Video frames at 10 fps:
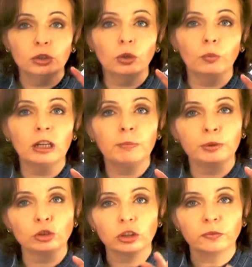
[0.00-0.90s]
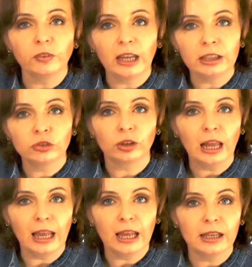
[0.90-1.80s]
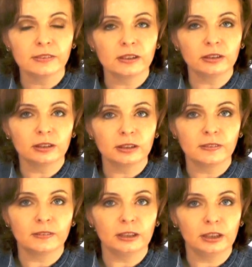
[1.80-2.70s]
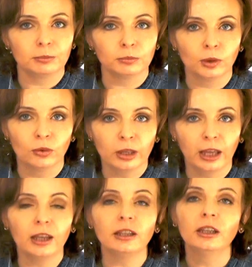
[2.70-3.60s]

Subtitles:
you don't want to put your face or hands into the steam, okay?